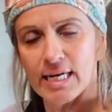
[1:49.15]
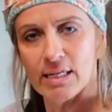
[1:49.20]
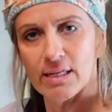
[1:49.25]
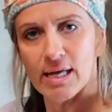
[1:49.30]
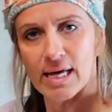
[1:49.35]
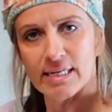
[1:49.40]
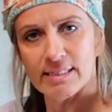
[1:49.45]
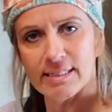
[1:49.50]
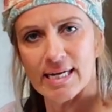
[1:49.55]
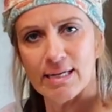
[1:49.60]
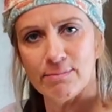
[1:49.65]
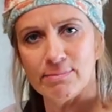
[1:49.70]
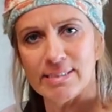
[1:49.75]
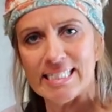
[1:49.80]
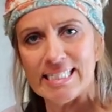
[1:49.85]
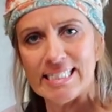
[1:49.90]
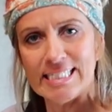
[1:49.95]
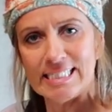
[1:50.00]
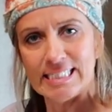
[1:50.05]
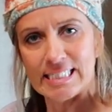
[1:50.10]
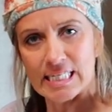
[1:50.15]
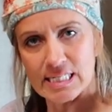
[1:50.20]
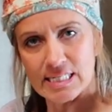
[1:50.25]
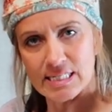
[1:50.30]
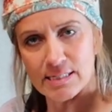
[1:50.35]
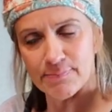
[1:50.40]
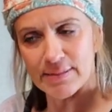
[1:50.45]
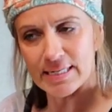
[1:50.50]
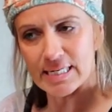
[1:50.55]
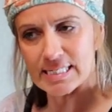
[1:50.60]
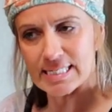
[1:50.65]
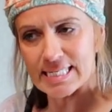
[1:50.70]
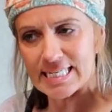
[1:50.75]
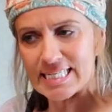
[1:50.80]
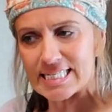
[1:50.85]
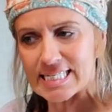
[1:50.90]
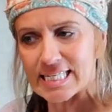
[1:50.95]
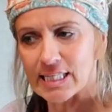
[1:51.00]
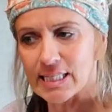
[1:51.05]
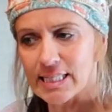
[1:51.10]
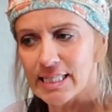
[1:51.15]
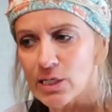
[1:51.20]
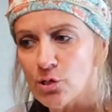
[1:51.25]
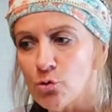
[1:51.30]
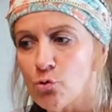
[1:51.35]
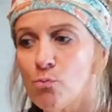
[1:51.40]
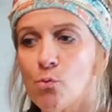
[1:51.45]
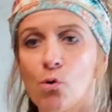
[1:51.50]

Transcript: A lot of times he doesn't, because he's a little